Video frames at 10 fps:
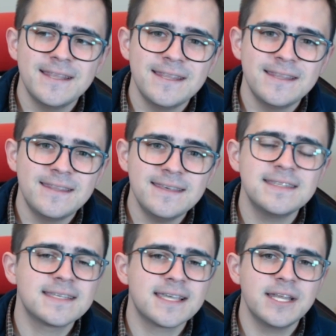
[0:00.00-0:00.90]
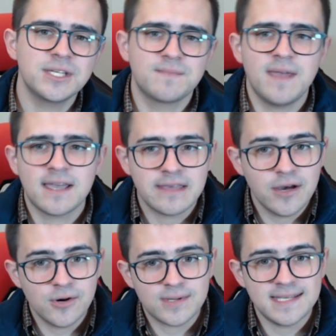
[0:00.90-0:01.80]
this is going to just make the
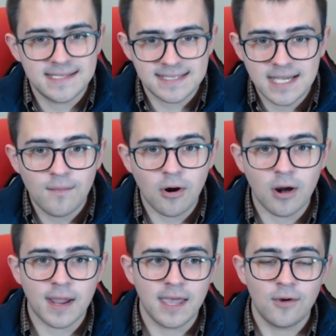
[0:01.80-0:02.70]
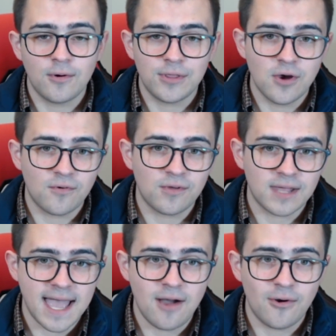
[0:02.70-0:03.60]
OTC market, or the
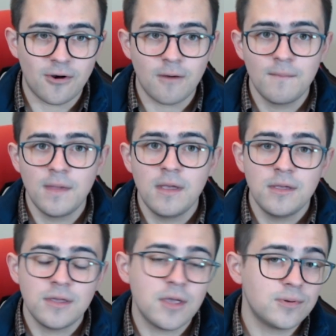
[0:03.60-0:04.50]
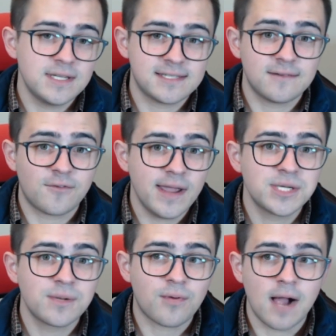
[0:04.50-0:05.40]
over-the-counter,
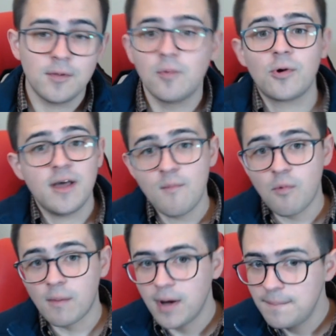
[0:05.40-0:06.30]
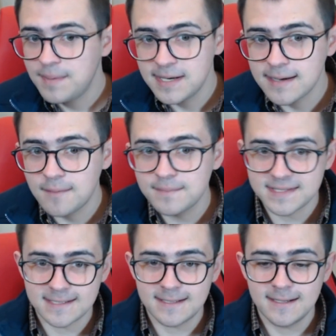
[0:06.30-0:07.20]
disinformation problem, where you have more pump and
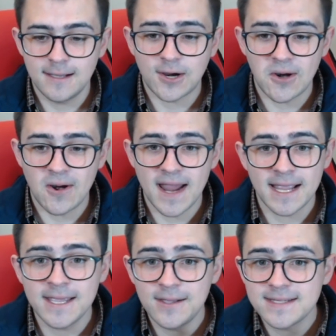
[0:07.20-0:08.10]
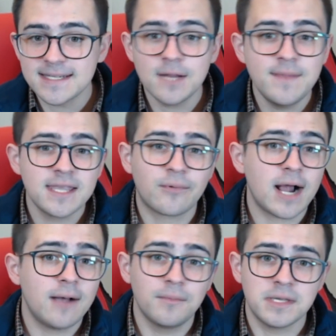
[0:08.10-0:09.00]
dumps occurring. It's just going to make the
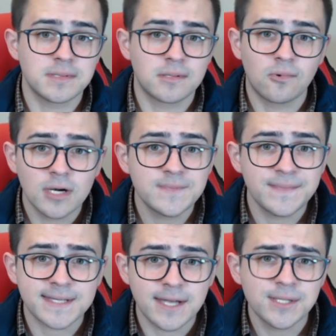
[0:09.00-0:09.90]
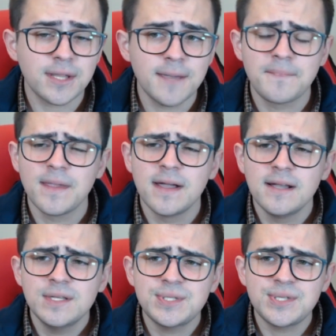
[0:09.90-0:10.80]
problem even worse potentially.
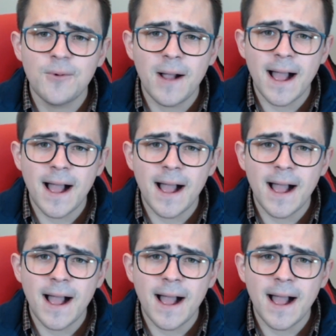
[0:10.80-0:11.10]
So